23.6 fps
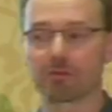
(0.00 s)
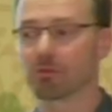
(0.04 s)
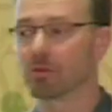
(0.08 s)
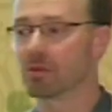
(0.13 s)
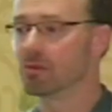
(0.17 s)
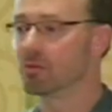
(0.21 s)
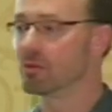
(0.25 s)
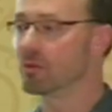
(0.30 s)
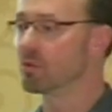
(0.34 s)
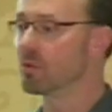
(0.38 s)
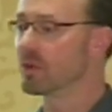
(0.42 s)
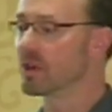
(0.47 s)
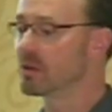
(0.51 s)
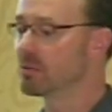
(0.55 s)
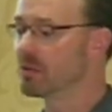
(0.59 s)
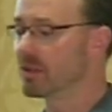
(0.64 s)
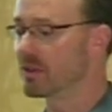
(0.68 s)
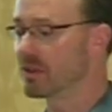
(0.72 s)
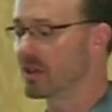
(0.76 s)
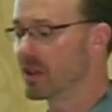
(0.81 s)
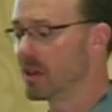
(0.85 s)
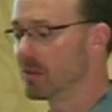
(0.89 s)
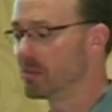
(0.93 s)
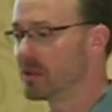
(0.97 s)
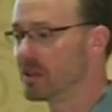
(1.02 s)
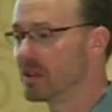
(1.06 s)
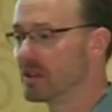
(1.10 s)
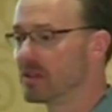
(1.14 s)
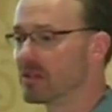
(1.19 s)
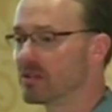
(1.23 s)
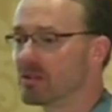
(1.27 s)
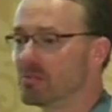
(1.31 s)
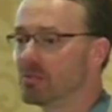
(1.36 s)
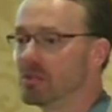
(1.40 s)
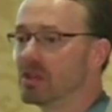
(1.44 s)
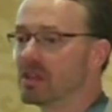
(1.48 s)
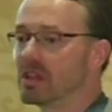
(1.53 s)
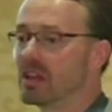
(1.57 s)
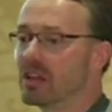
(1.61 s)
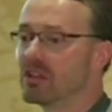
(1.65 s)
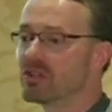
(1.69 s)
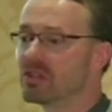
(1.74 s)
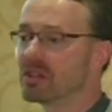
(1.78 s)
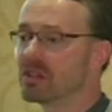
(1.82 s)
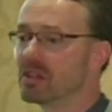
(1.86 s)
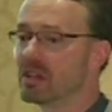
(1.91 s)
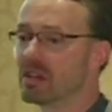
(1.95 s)
we're working with a company that does
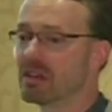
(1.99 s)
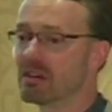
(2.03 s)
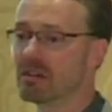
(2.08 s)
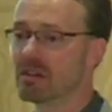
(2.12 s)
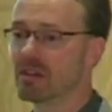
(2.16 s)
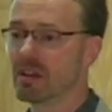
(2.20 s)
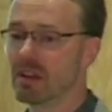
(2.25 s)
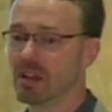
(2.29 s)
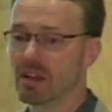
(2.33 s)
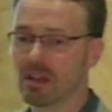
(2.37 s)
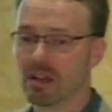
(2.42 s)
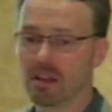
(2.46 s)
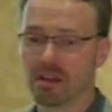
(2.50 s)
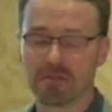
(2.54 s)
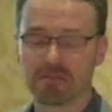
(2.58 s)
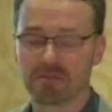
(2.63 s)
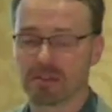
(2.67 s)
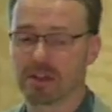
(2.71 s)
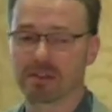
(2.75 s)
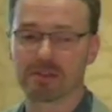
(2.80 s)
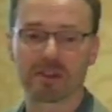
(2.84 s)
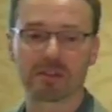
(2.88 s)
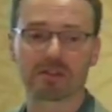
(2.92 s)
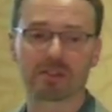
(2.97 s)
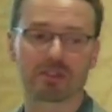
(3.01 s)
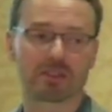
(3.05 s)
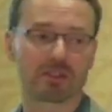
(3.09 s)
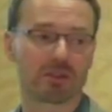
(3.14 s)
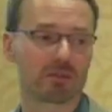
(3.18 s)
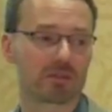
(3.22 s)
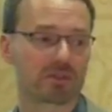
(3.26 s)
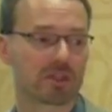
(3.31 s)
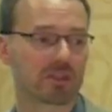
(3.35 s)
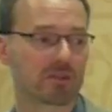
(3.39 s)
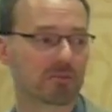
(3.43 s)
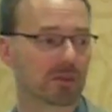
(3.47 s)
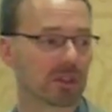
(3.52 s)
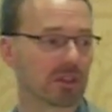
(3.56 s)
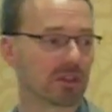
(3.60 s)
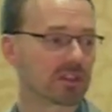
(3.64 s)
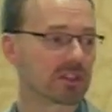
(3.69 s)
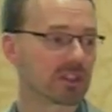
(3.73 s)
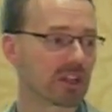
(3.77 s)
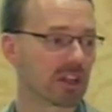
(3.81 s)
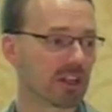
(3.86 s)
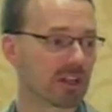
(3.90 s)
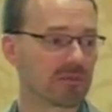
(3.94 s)
communication gear. They've never sold to the
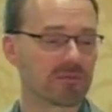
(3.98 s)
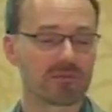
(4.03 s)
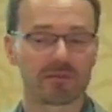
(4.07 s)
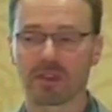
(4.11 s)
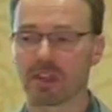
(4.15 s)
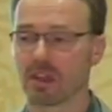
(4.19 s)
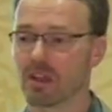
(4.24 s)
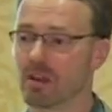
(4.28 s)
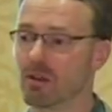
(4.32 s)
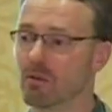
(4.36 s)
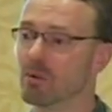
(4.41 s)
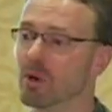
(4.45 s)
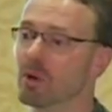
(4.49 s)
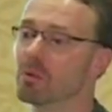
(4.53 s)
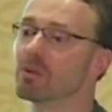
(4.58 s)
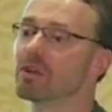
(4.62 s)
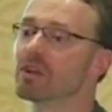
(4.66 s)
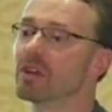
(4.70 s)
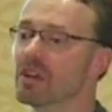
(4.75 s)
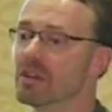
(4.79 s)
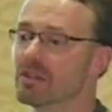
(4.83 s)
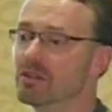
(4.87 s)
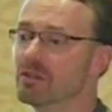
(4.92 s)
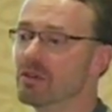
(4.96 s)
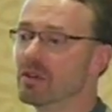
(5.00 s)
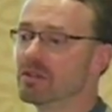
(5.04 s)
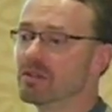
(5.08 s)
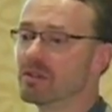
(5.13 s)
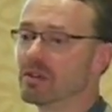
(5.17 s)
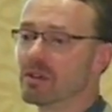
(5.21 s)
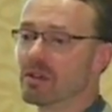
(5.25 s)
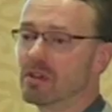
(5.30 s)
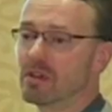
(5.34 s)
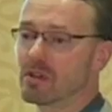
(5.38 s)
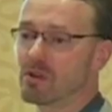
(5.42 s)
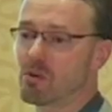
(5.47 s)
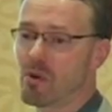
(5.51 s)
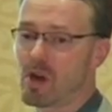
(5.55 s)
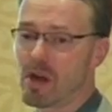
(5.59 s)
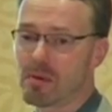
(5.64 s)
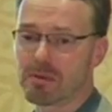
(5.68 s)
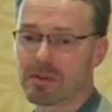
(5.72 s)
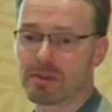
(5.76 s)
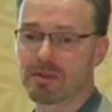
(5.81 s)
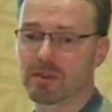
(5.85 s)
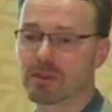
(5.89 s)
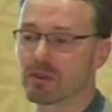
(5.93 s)
military. What we're going to do under a
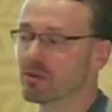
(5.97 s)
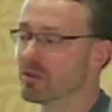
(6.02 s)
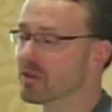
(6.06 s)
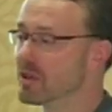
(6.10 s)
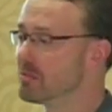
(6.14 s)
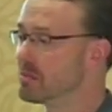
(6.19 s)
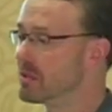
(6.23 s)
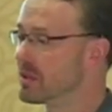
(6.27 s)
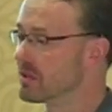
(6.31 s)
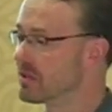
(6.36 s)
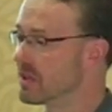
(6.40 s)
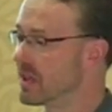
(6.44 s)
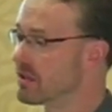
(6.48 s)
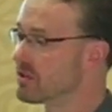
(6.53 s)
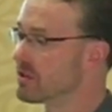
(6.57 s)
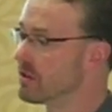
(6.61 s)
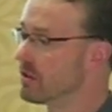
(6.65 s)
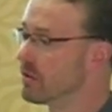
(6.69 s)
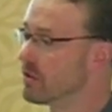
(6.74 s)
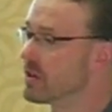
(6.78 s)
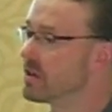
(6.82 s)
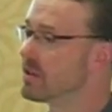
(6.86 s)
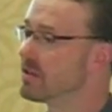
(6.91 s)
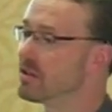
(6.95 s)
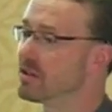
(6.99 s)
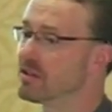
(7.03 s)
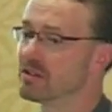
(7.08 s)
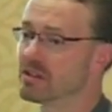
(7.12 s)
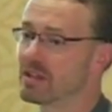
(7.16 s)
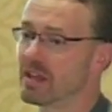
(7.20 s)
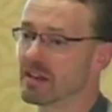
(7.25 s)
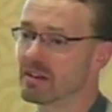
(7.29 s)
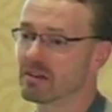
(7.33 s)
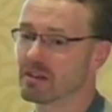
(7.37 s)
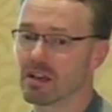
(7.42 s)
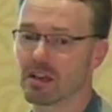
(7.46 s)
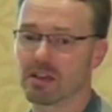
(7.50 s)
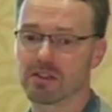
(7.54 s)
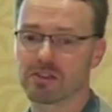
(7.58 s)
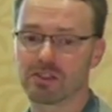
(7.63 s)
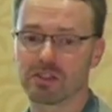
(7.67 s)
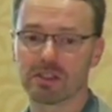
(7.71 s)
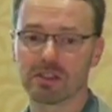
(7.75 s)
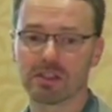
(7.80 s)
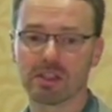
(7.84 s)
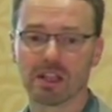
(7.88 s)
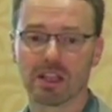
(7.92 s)
cooperative agreement is actually look at their
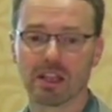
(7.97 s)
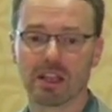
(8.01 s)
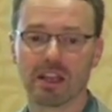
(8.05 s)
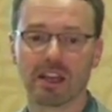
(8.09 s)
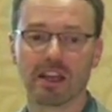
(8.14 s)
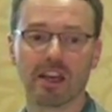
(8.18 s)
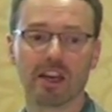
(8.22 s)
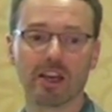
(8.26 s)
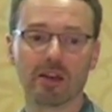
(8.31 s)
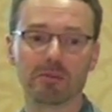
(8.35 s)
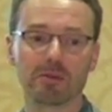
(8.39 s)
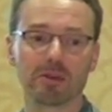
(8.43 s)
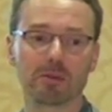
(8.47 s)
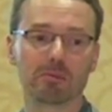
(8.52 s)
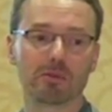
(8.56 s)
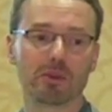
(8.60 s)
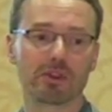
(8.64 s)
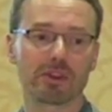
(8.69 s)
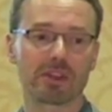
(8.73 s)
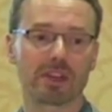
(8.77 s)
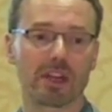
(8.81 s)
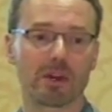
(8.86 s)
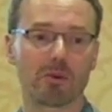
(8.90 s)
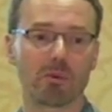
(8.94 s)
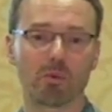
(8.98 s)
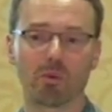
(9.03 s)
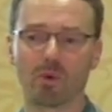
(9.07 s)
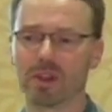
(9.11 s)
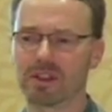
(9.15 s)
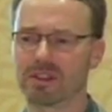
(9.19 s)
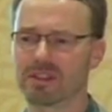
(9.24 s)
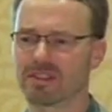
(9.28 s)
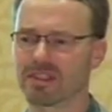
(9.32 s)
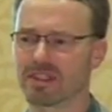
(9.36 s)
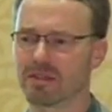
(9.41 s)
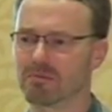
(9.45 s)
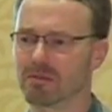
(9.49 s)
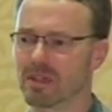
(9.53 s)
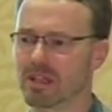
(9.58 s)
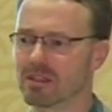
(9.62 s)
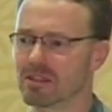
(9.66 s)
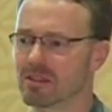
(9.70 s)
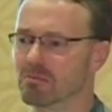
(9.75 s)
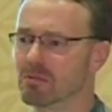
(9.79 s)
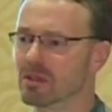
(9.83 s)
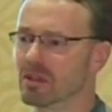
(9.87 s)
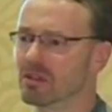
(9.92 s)
technology, help them look at what does it mean
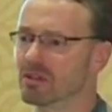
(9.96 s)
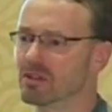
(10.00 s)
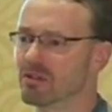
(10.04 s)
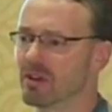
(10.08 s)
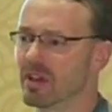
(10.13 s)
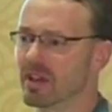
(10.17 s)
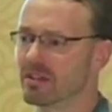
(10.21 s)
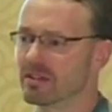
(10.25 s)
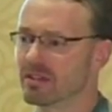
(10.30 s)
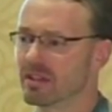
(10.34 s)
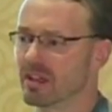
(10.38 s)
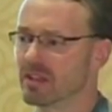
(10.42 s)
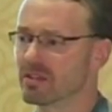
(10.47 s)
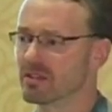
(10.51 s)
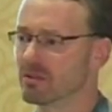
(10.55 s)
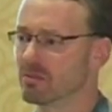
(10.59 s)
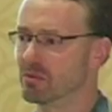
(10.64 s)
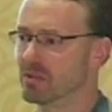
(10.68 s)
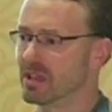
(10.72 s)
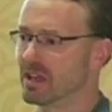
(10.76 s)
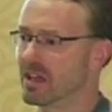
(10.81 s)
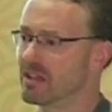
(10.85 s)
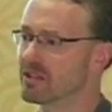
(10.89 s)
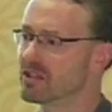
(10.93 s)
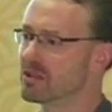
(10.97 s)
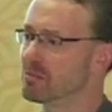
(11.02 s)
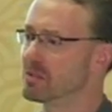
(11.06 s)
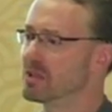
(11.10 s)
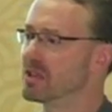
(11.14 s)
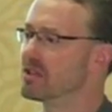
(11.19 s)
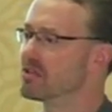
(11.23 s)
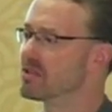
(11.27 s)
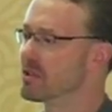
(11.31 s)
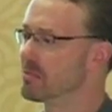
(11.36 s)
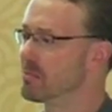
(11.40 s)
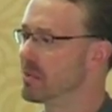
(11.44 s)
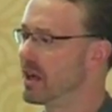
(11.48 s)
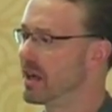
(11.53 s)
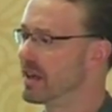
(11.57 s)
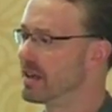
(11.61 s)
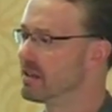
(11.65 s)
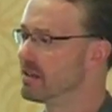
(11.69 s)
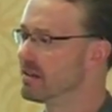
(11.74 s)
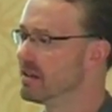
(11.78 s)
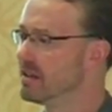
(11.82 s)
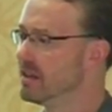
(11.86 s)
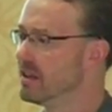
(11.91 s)
to militarize that so we could actually potentially buy
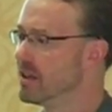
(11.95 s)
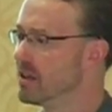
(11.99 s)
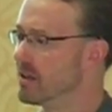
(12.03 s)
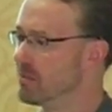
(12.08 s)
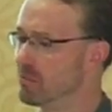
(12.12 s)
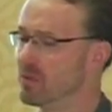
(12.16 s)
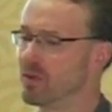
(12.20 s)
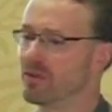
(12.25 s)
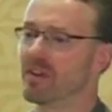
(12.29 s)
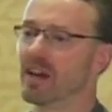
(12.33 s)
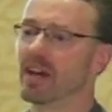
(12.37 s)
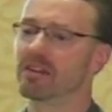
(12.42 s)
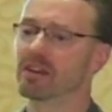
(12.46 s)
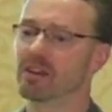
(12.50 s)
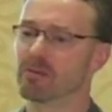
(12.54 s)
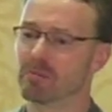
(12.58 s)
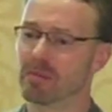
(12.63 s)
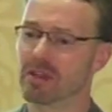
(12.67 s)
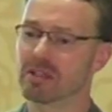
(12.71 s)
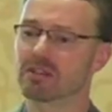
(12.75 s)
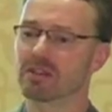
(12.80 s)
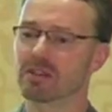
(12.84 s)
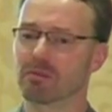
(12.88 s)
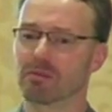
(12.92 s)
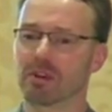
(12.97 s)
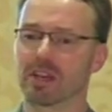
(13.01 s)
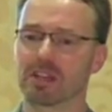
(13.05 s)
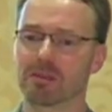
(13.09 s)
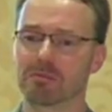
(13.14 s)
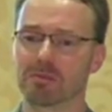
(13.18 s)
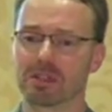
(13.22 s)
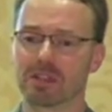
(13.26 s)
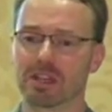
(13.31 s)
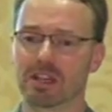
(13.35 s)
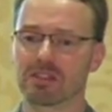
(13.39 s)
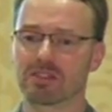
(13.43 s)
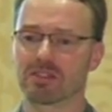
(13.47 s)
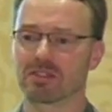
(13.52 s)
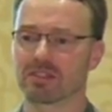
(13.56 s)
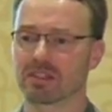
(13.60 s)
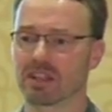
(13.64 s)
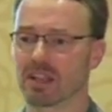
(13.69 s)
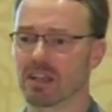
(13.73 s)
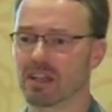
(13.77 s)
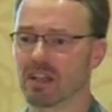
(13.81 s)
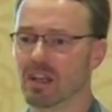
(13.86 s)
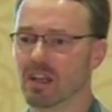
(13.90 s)
it, and provide them basically recommendations
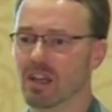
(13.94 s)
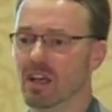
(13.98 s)
that,